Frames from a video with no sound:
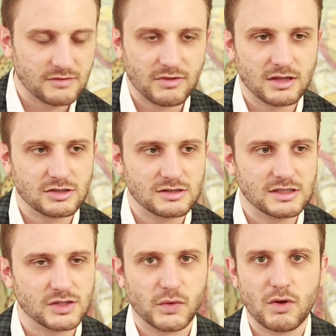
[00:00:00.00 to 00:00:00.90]
if they're just
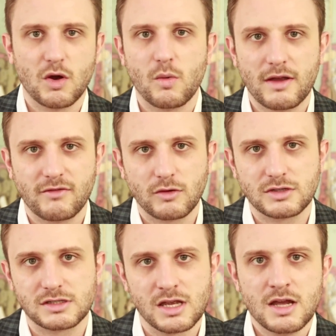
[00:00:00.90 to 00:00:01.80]
these throwaway
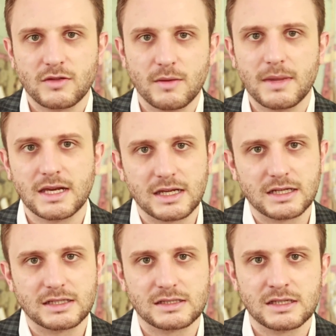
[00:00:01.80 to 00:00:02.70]
voters, they're
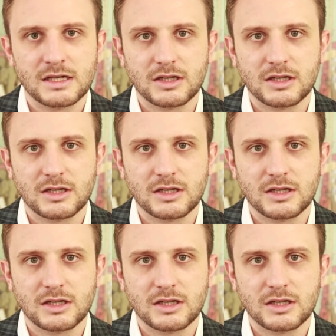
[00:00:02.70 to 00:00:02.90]
meaningless.